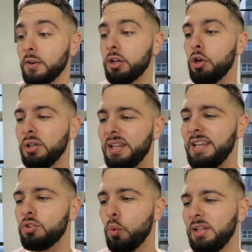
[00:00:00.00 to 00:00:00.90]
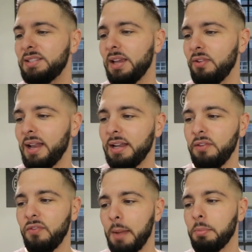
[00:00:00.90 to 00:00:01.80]
Vert Code Elite
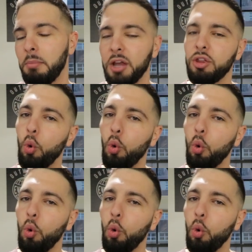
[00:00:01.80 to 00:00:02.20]
$27.95 per month,